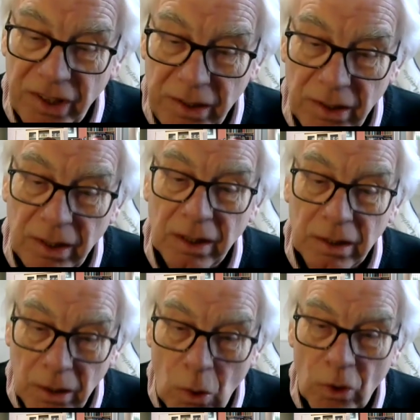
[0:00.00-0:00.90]
in
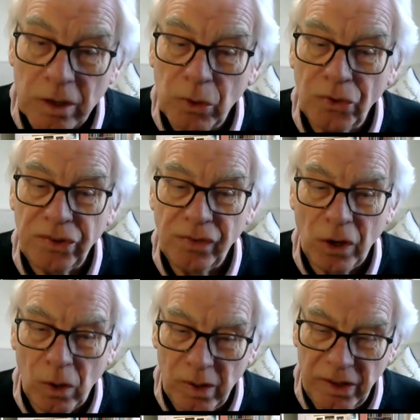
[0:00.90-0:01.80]
locomotive
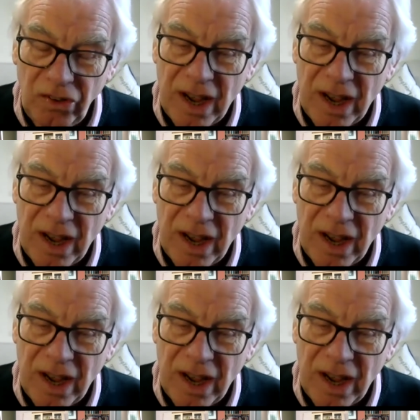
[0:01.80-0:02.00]
haulage,